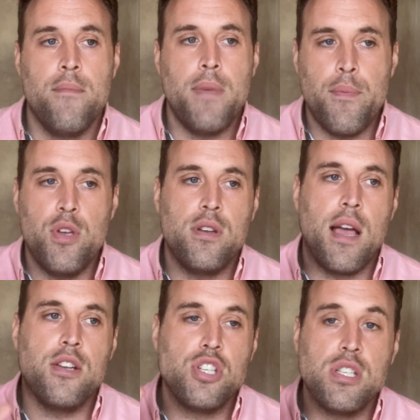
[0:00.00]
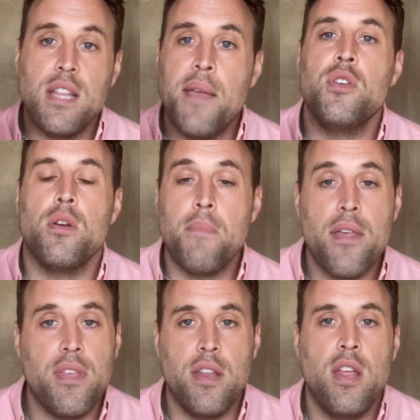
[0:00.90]
maybe you're not just naming your
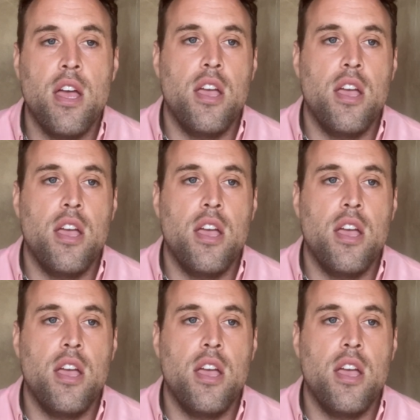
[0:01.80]
method,